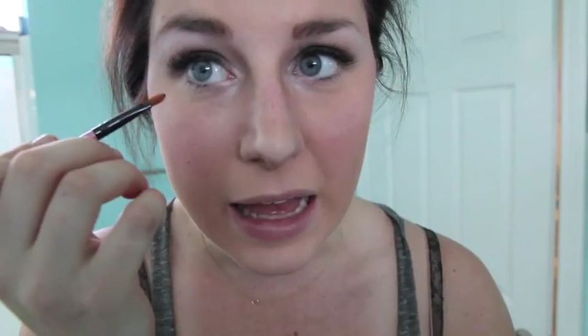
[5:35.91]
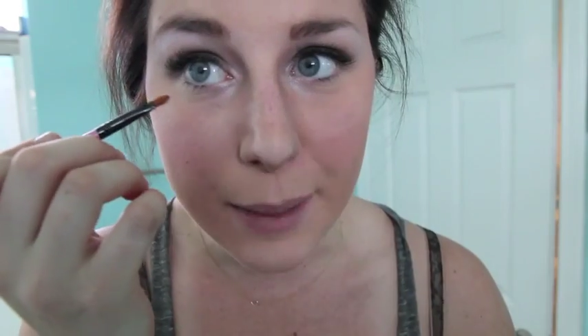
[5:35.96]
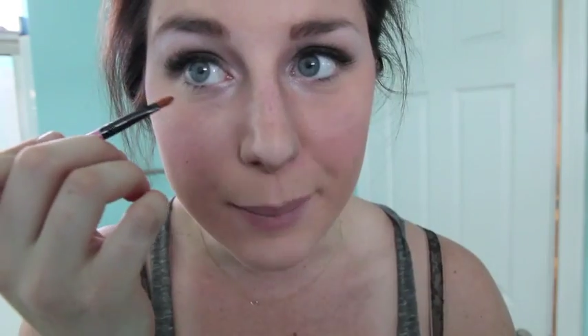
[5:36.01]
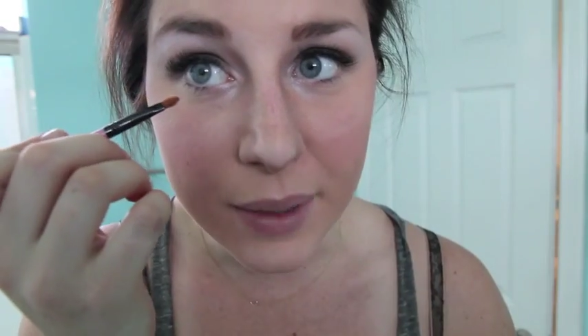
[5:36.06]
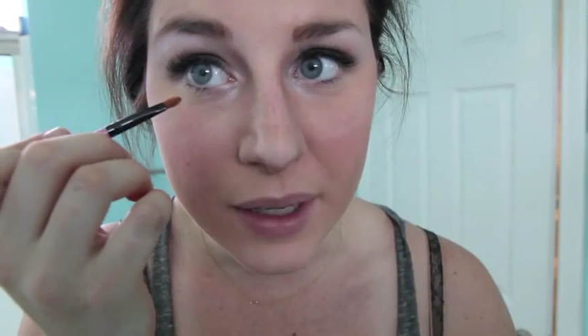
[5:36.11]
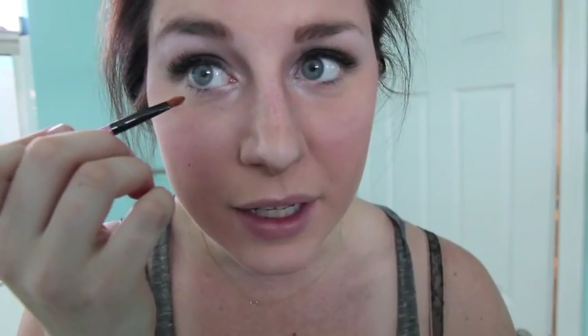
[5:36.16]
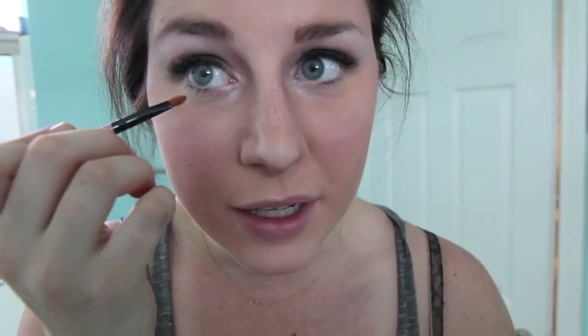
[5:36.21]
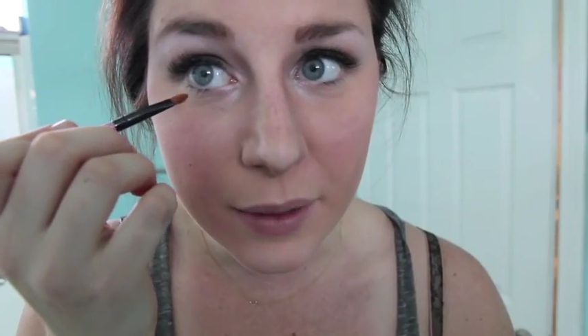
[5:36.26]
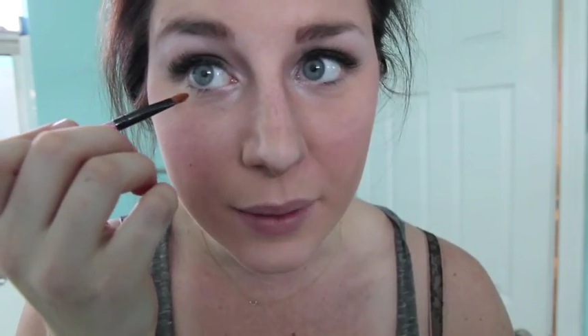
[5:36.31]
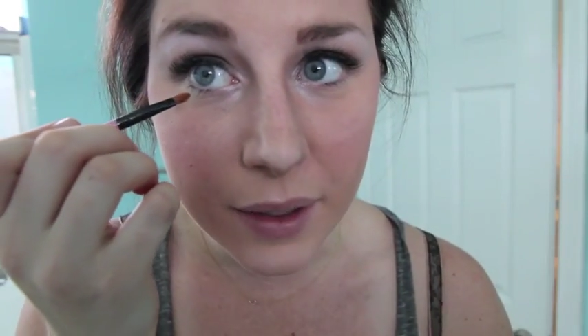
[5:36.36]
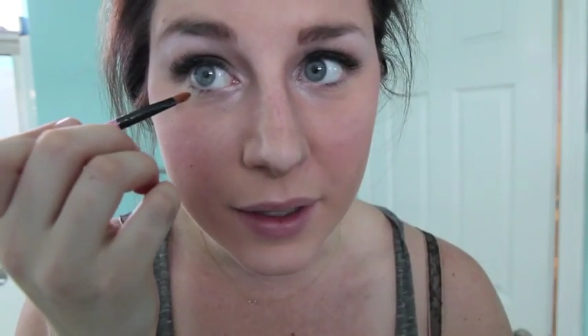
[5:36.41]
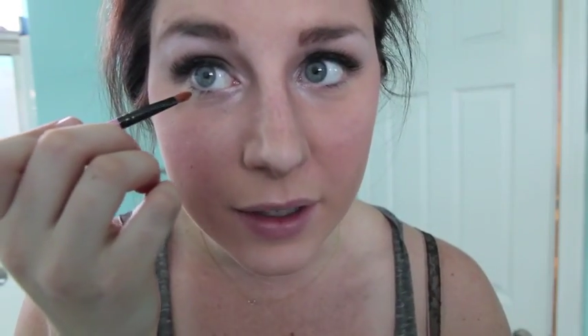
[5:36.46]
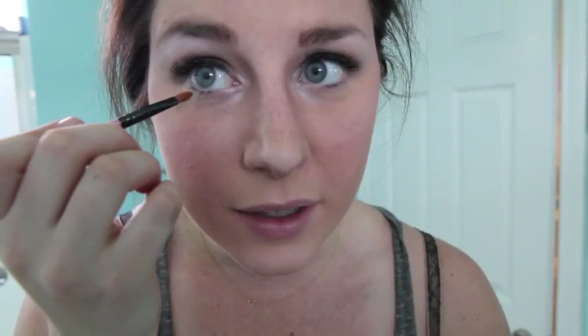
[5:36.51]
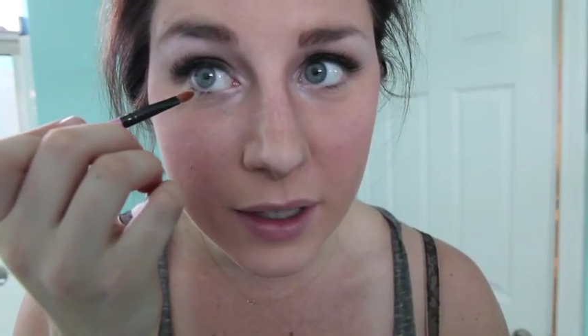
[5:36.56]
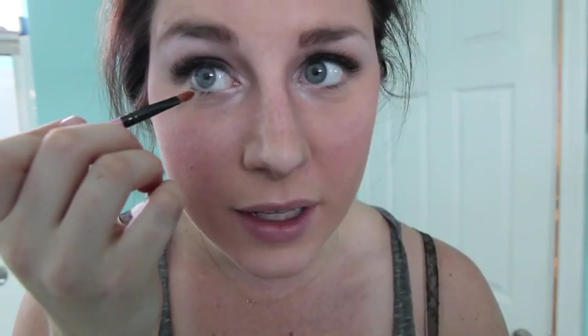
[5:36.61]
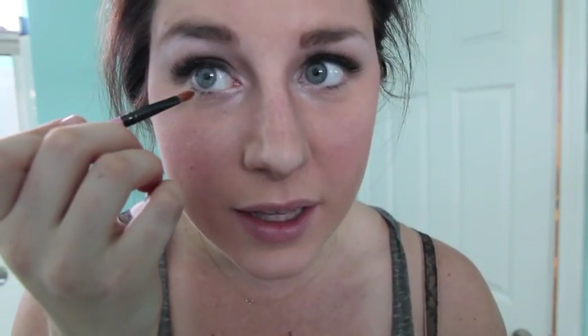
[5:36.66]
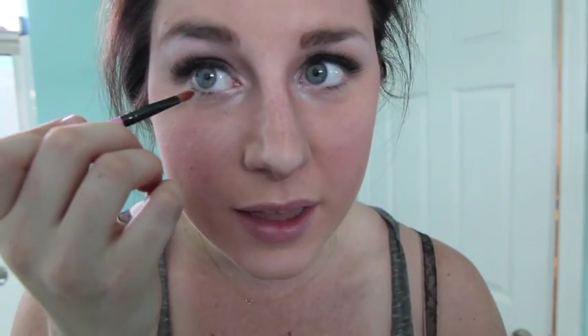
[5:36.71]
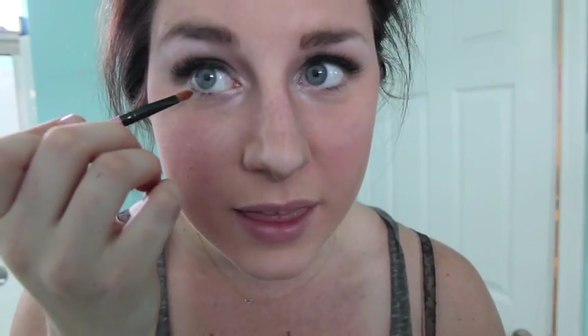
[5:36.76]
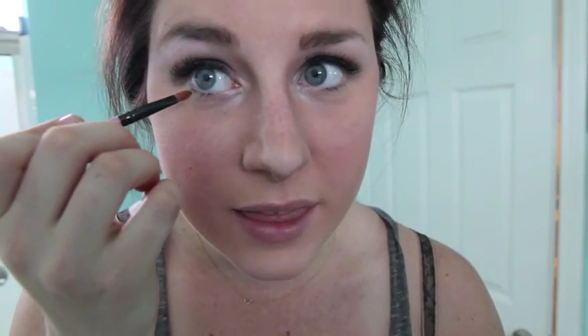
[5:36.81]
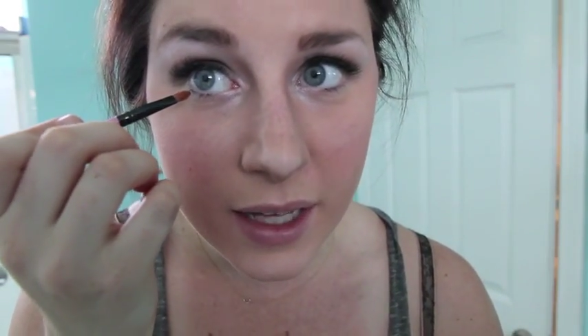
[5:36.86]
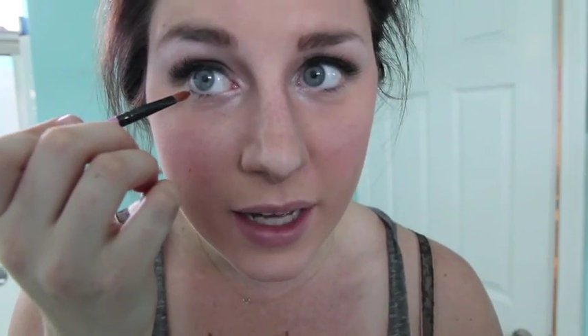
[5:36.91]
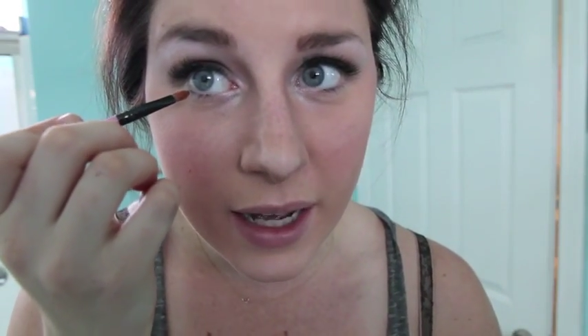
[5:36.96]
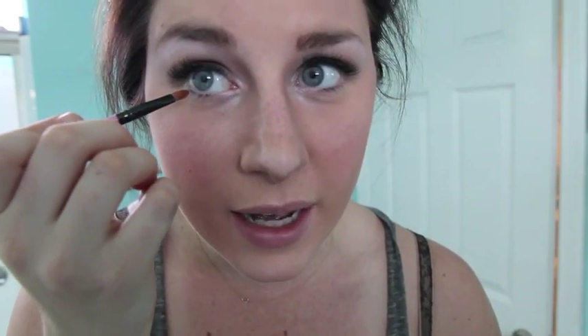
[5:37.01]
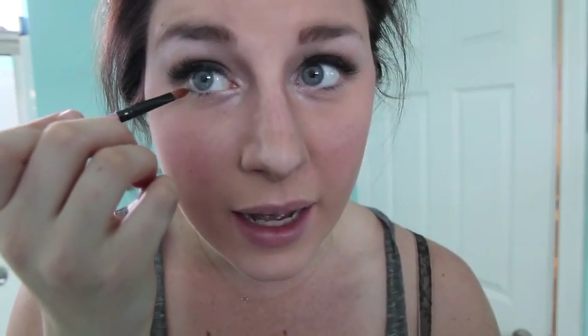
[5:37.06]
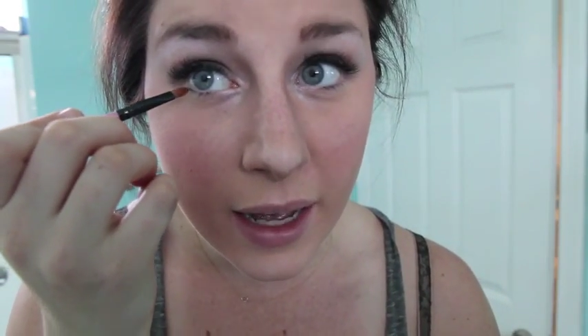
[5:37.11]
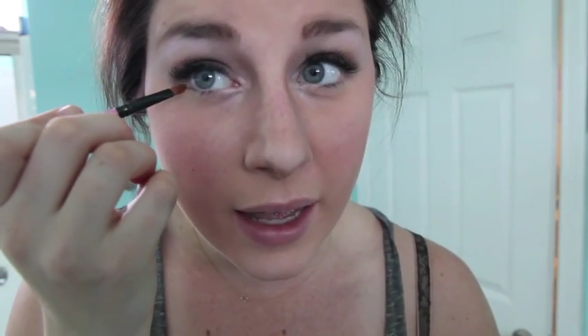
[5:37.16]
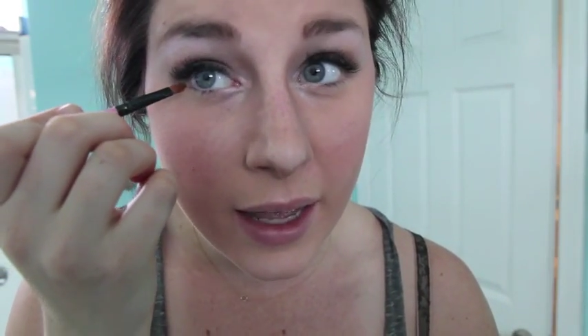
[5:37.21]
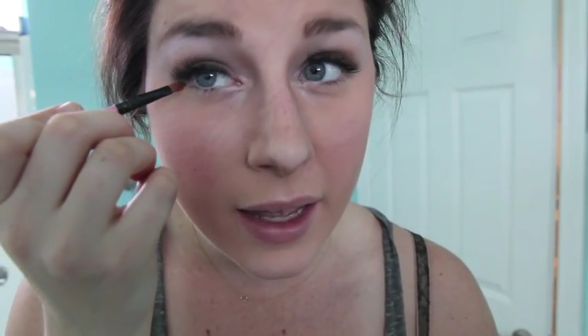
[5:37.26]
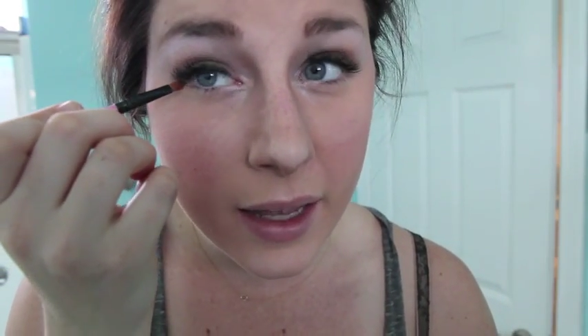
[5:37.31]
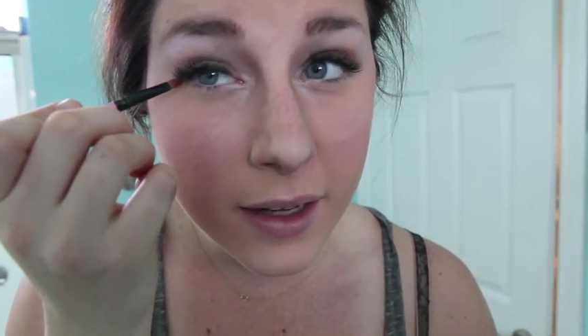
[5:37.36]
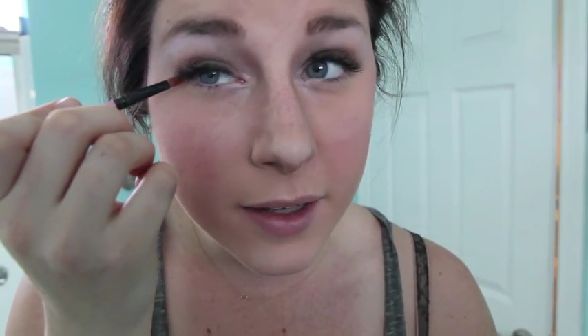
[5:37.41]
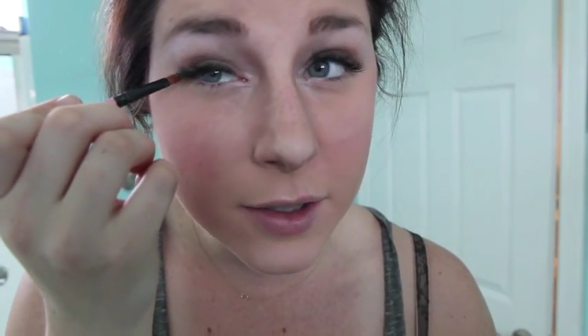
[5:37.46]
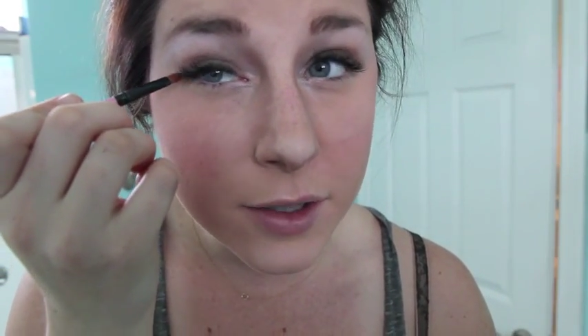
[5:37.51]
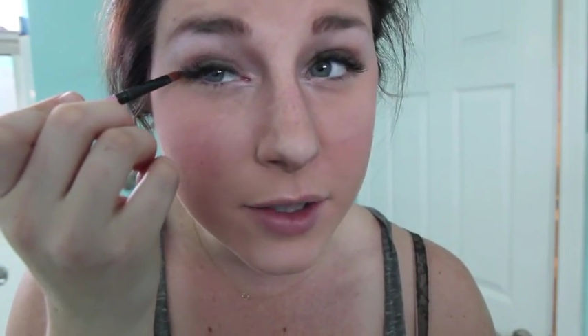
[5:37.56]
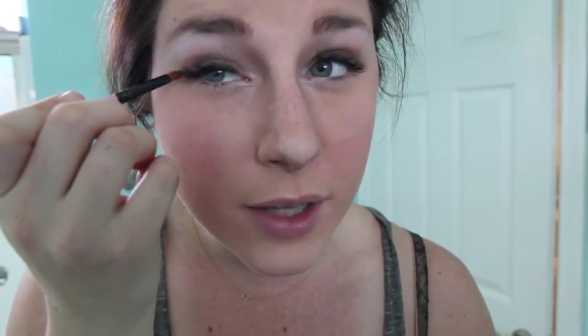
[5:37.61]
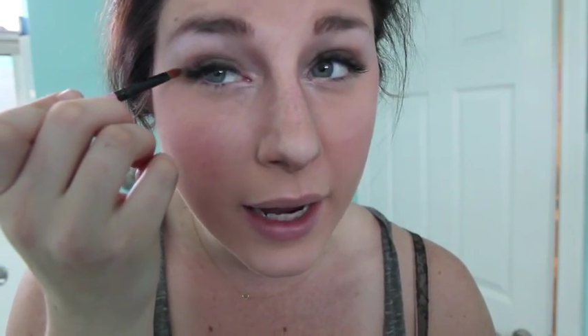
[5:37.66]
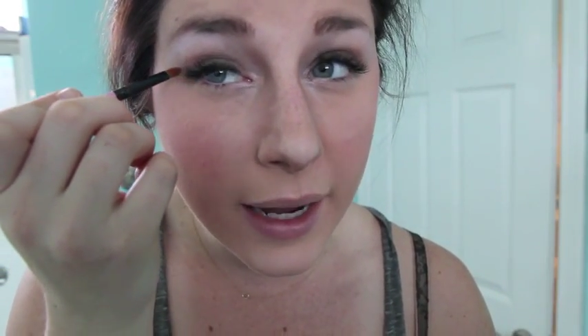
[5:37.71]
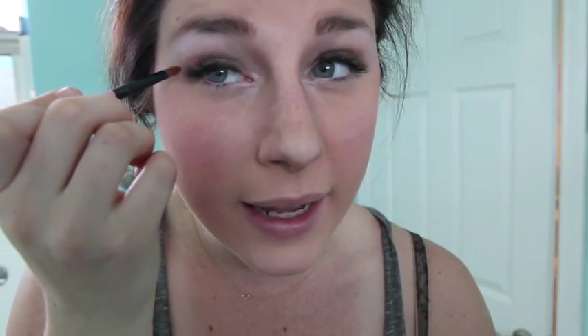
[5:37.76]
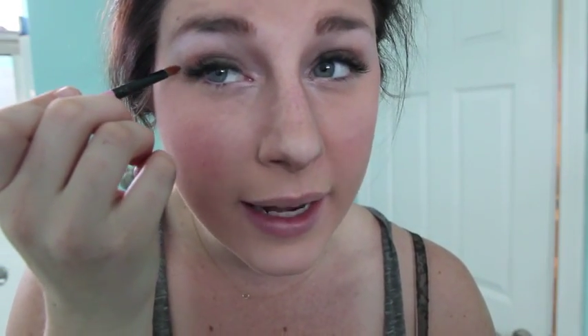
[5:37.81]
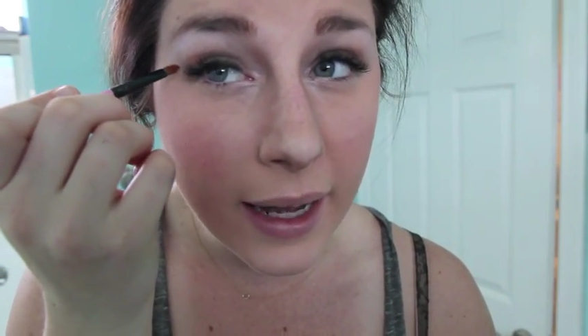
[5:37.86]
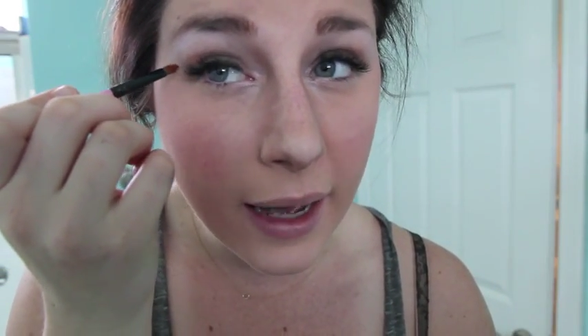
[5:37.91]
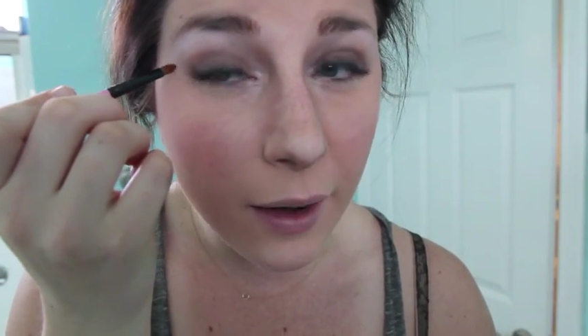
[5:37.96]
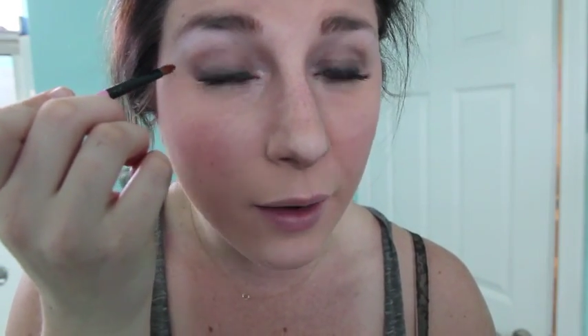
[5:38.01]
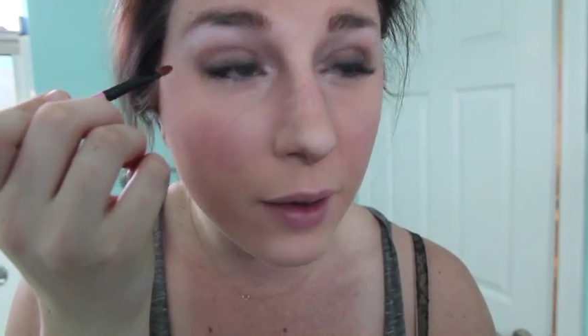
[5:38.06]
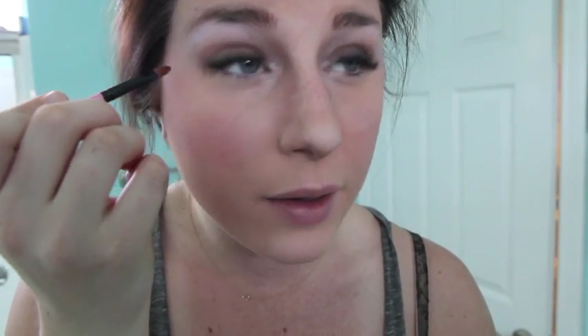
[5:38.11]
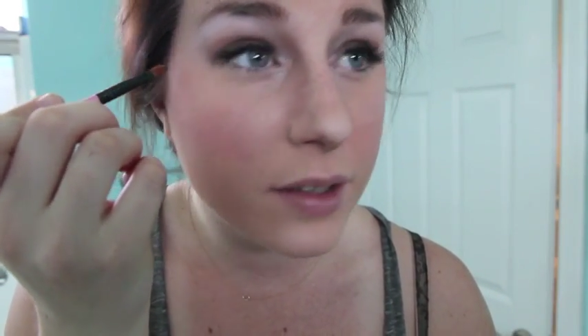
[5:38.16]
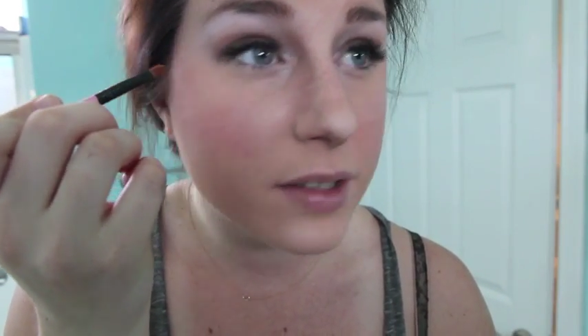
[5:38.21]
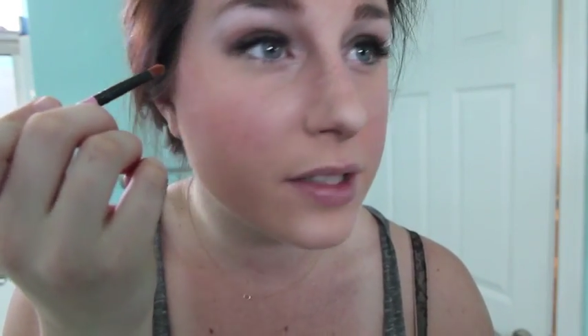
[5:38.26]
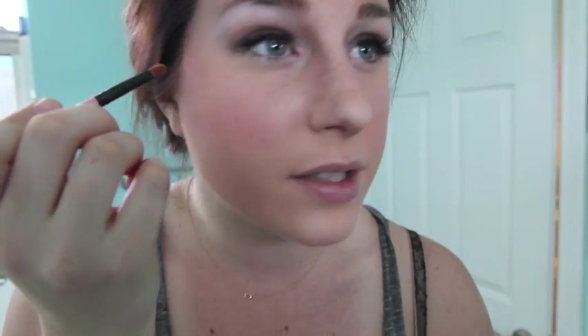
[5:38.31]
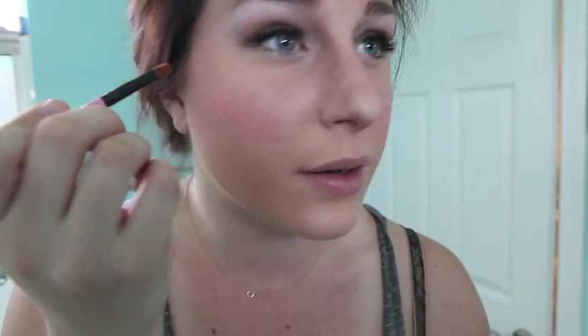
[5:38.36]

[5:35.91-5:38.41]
I'm gonna go underneath the eye and drag it out,